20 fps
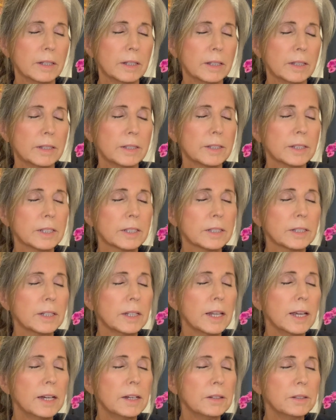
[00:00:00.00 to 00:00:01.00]
And just
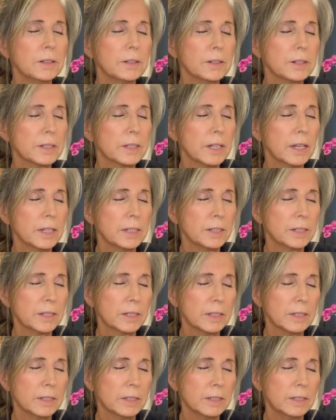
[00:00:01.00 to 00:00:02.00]
allow your
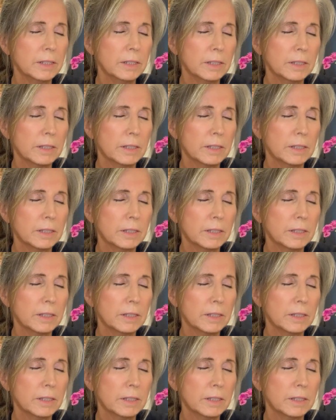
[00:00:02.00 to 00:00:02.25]
attention